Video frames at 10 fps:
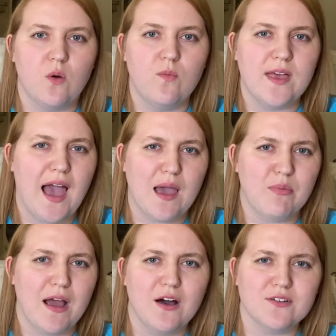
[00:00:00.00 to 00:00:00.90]
only
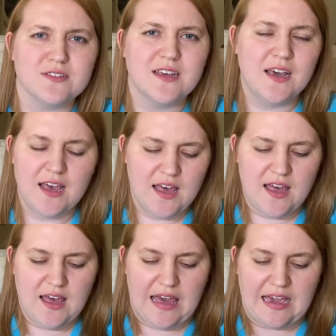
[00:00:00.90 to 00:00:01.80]
eyebrows.
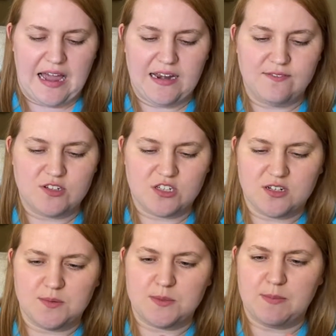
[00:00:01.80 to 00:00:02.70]
It kind of
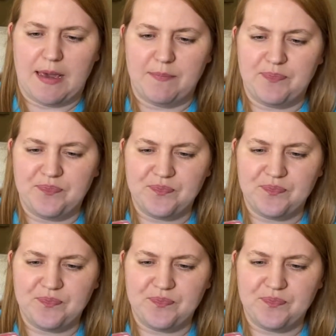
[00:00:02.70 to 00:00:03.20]
disturbs me.